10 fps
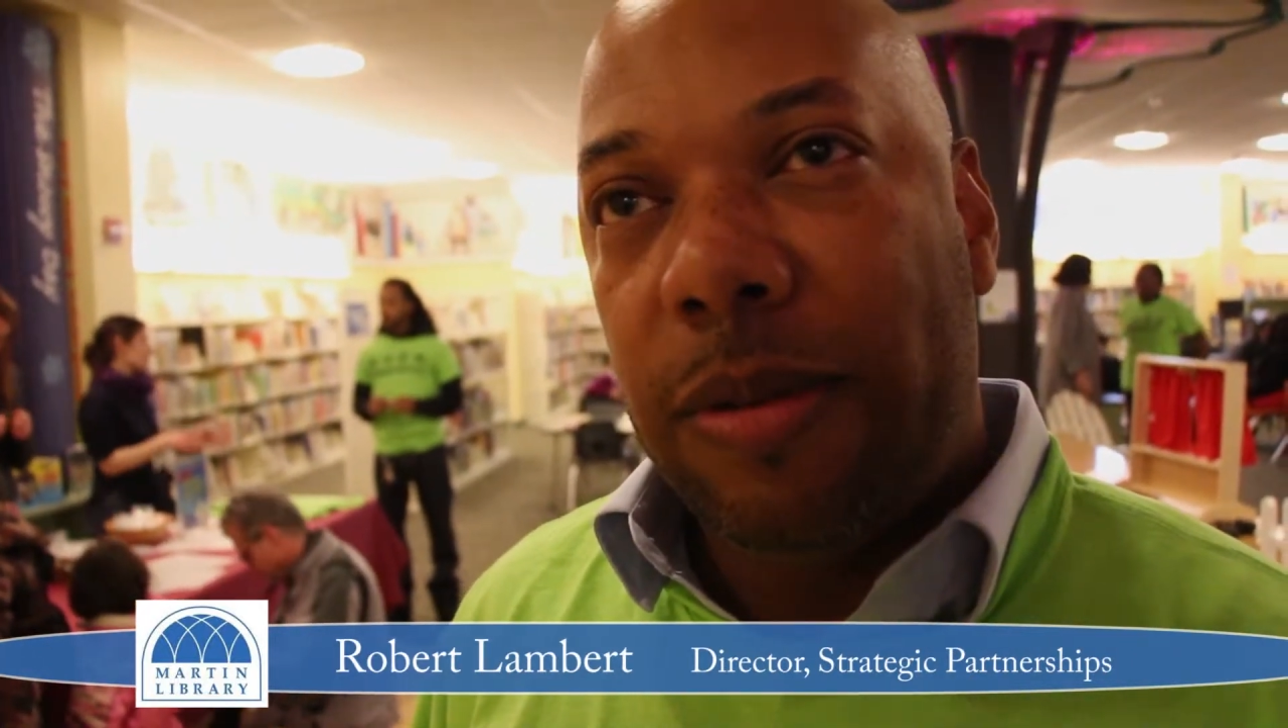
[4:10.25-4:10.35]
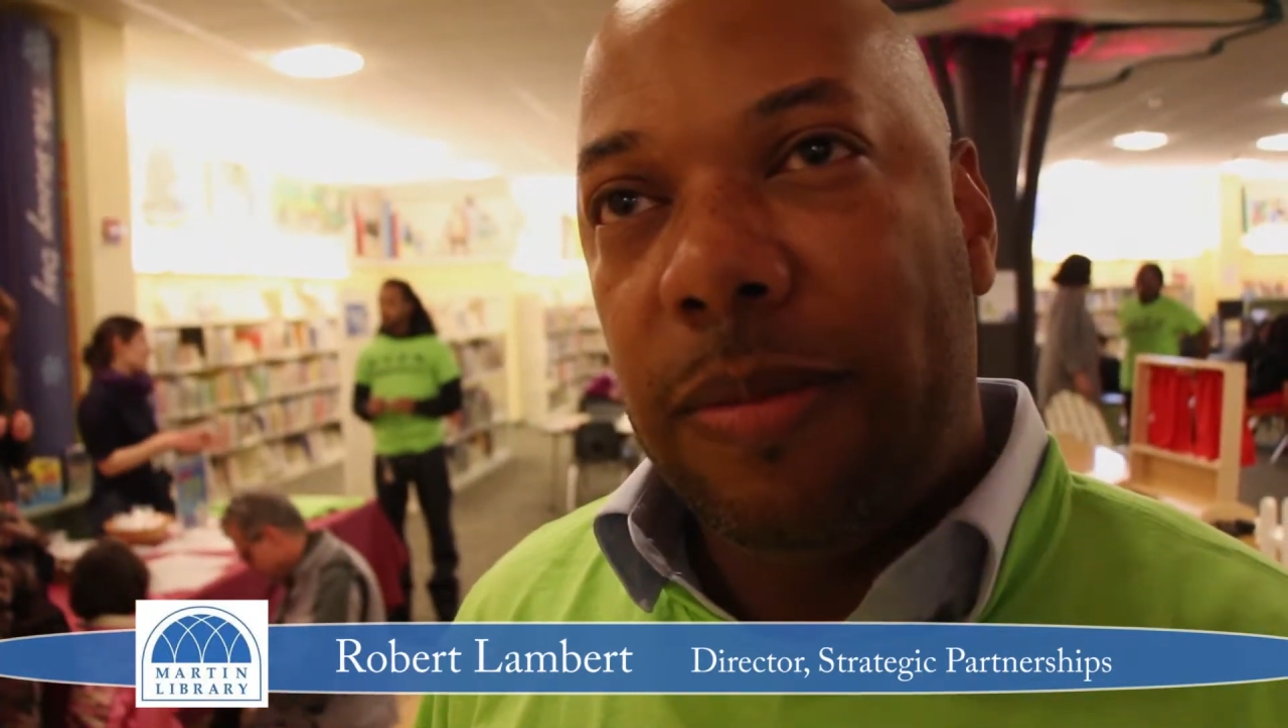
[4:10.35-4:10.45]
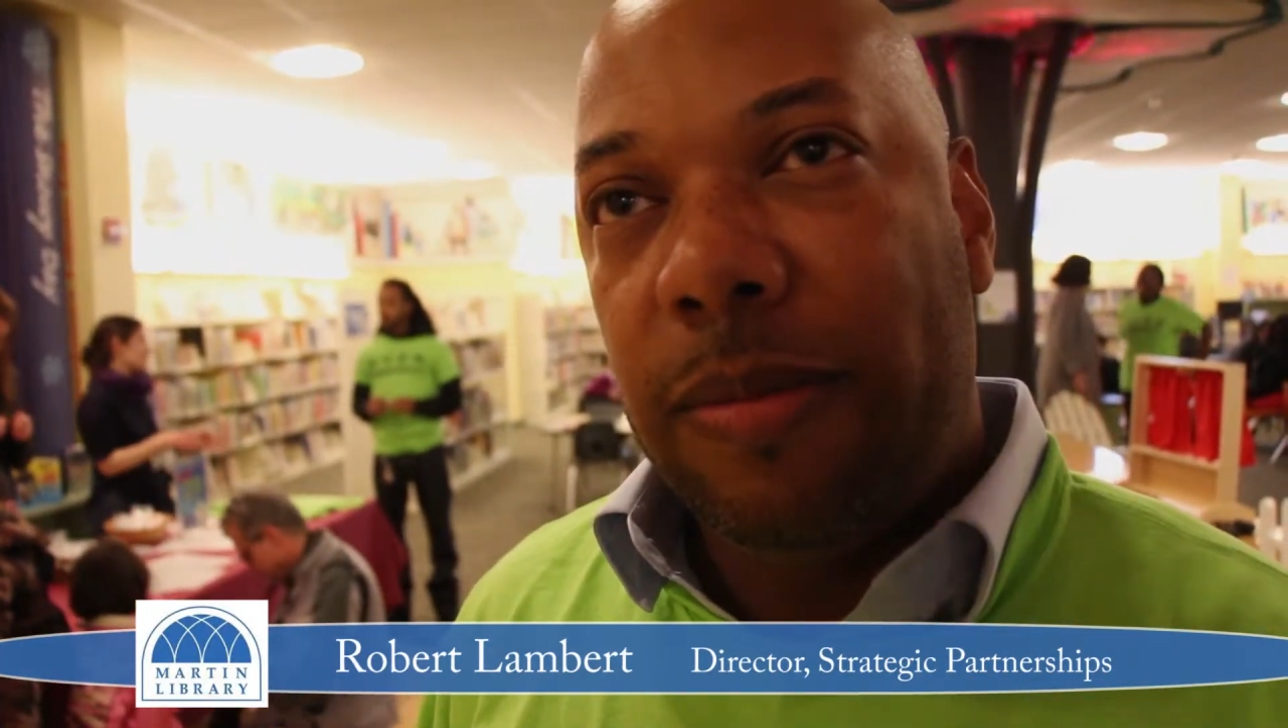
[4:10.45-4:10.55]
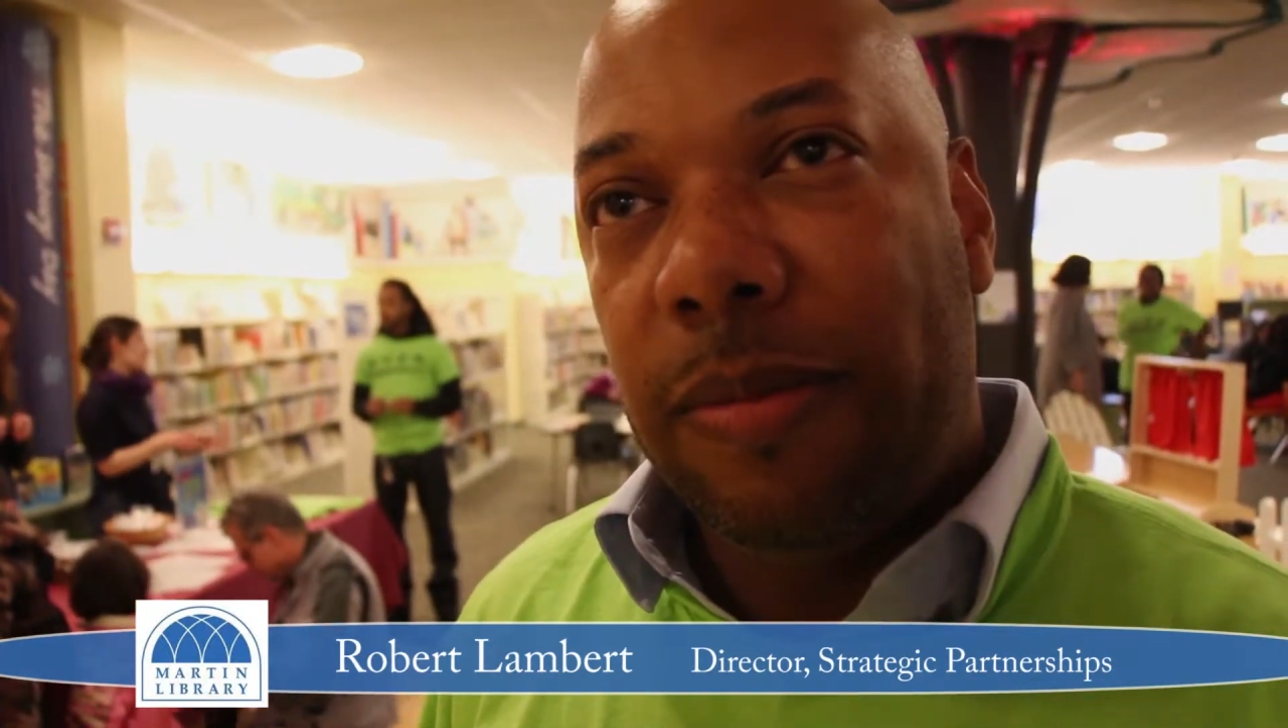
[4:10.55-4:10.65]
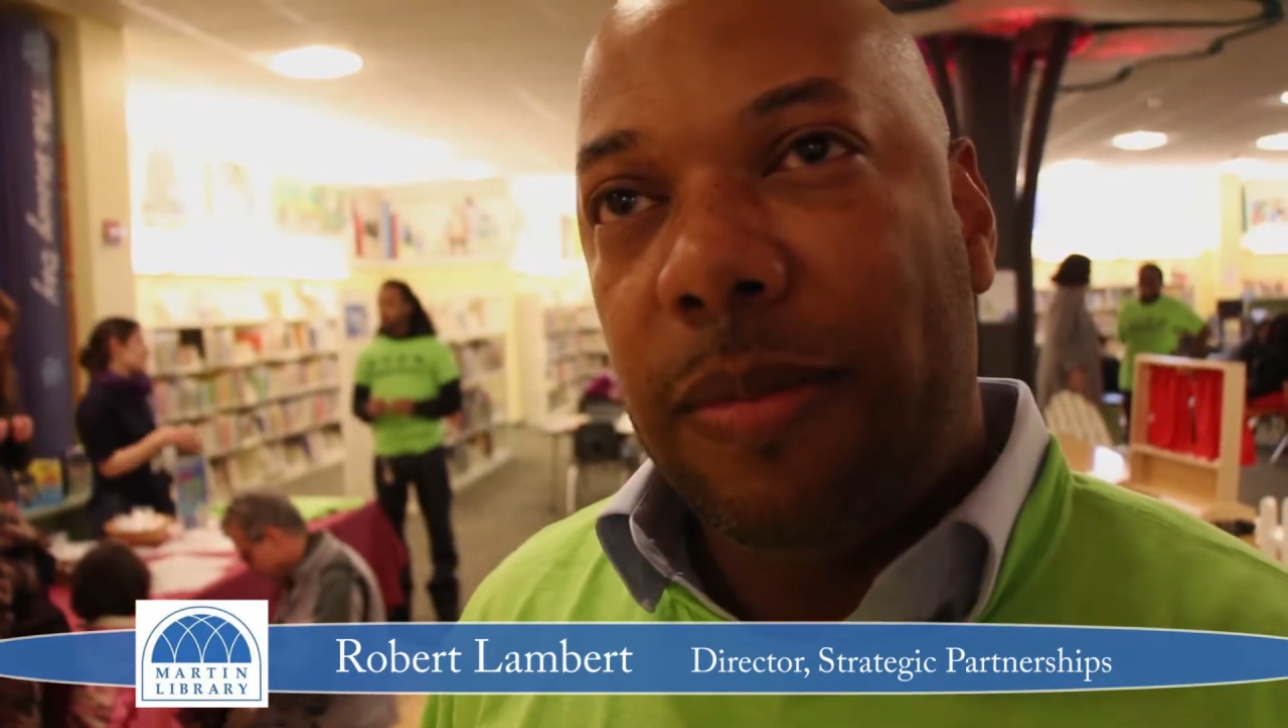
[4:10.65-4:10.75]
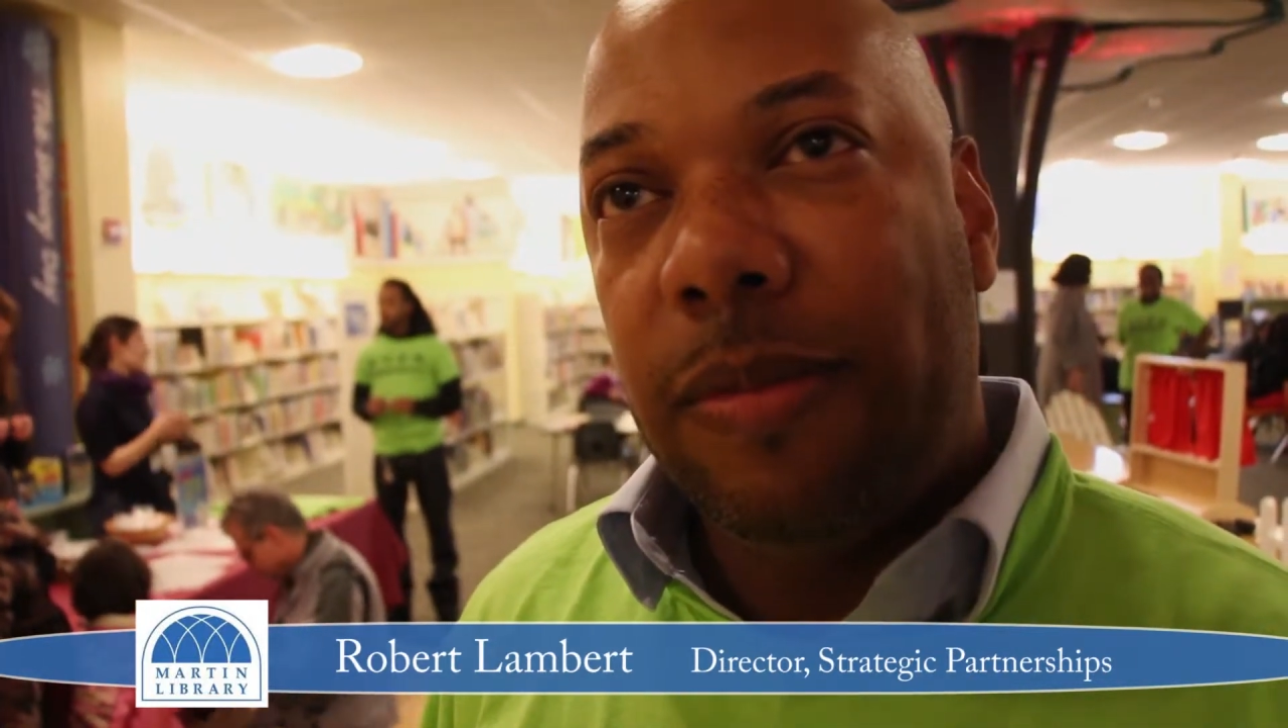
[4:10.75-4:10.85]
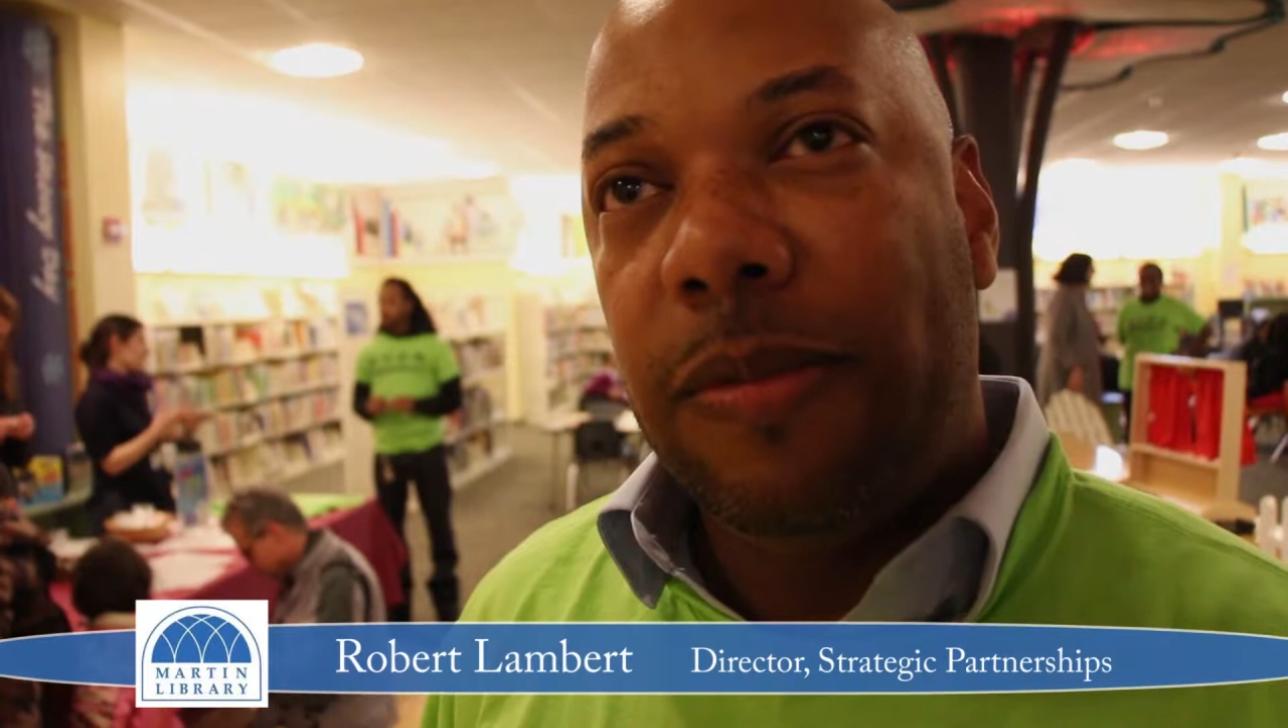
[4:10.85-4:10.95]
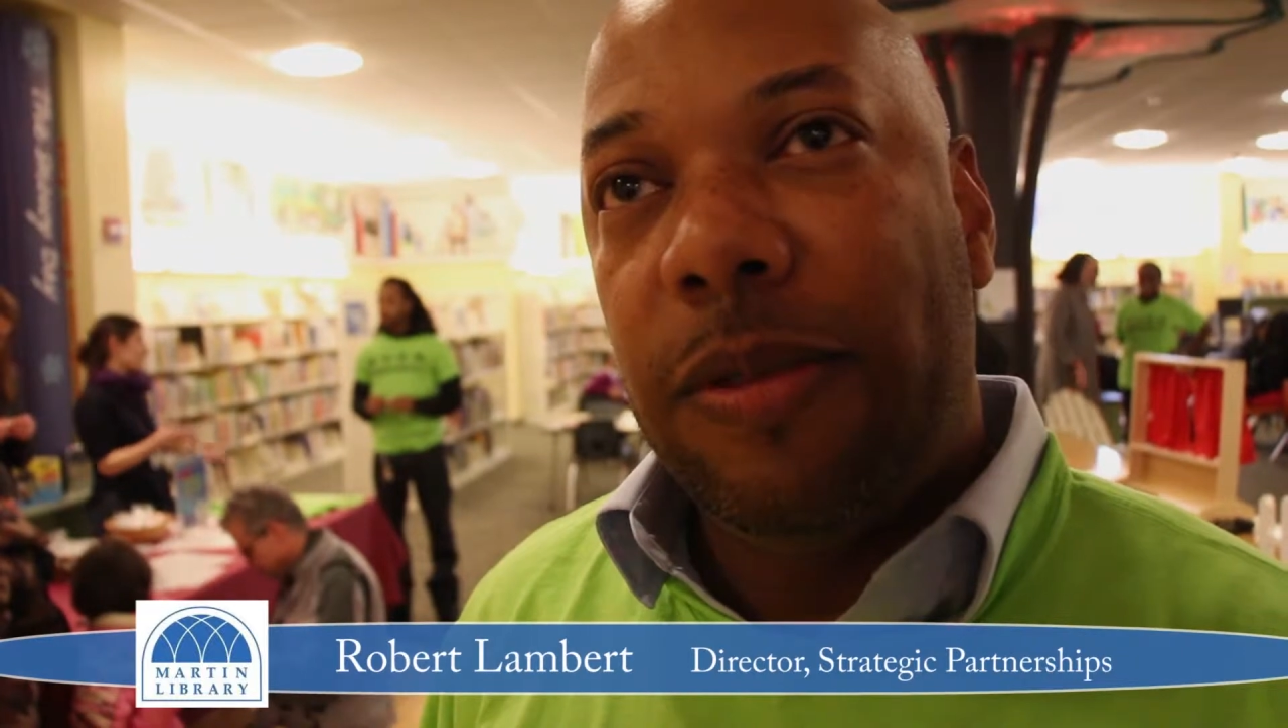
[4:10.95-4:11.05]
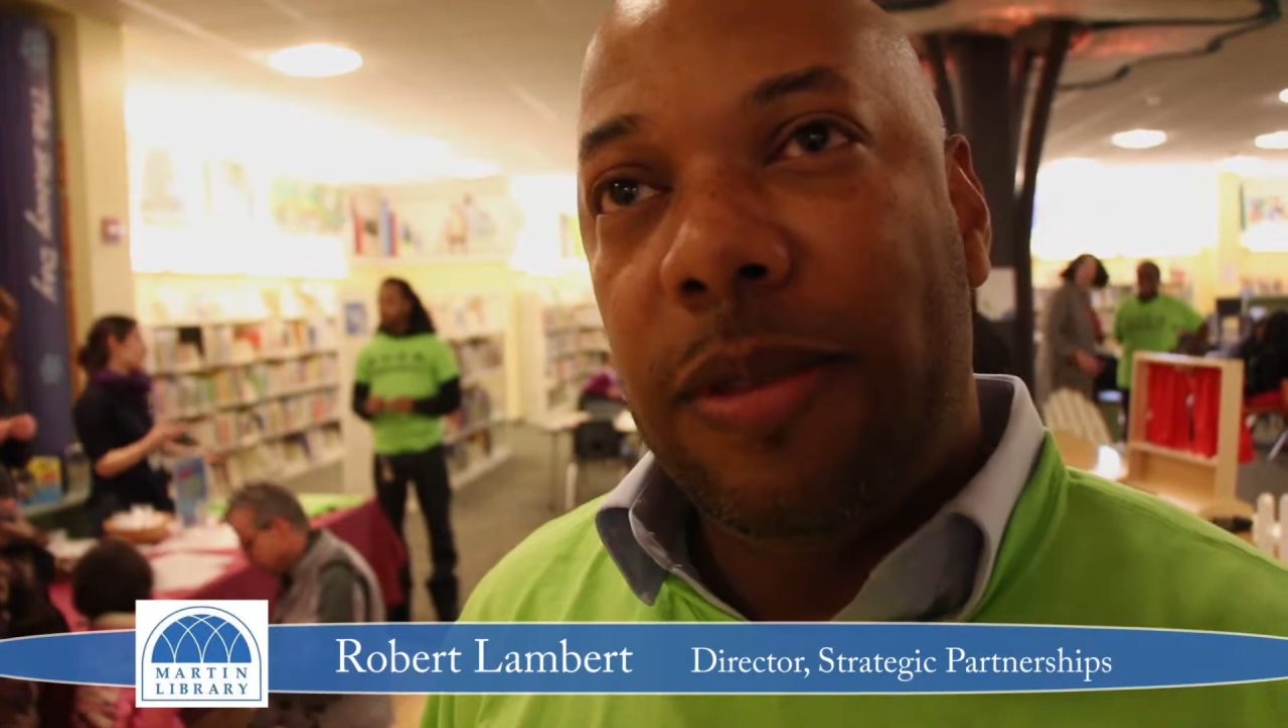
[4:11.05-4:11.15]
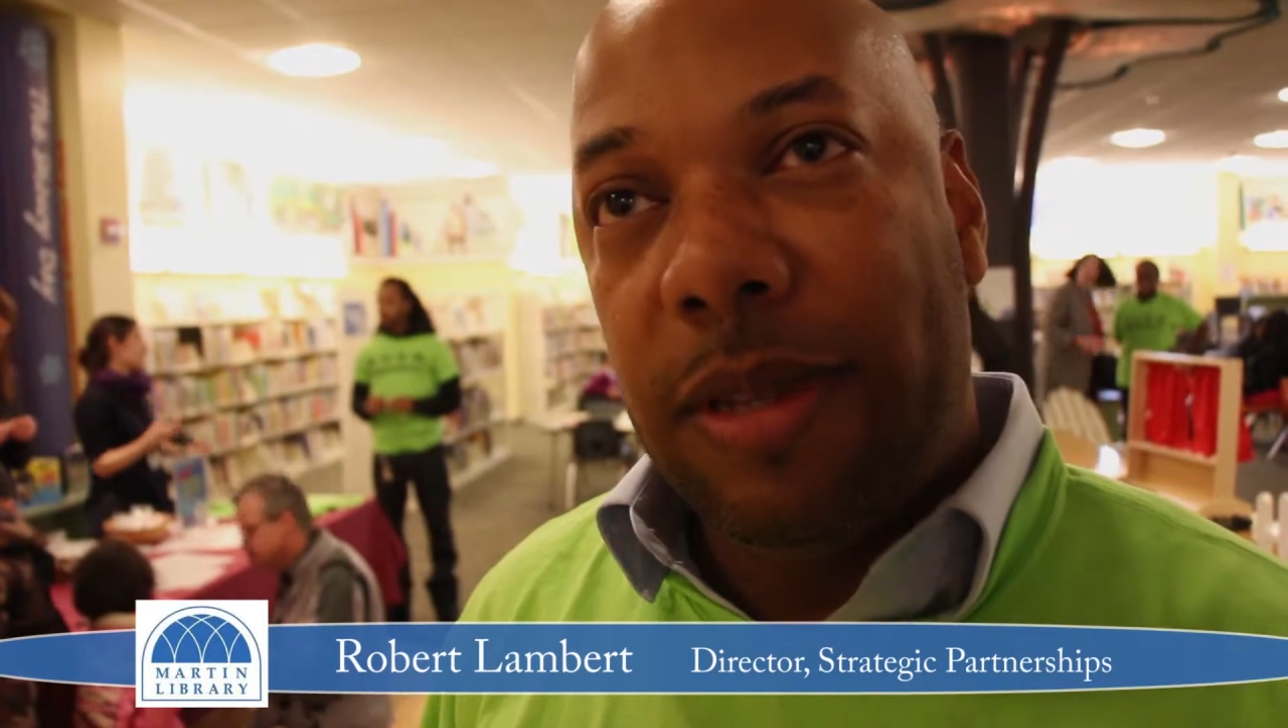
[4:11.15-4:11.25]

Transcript: for